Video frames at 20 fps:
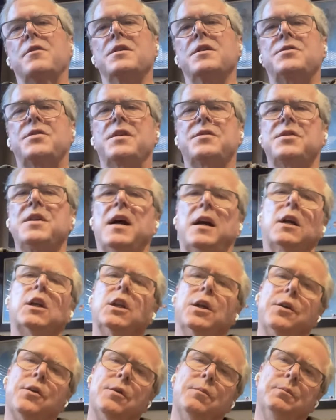there is it's not
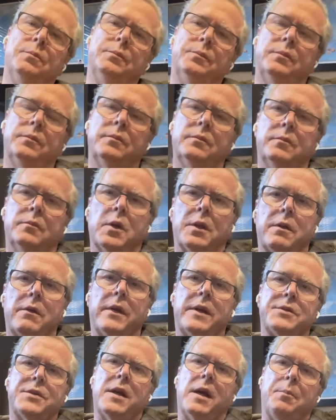clear mm-hmm.
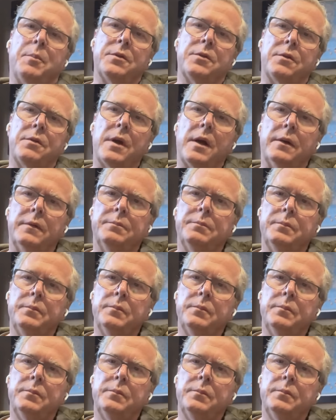whether that's happened or not.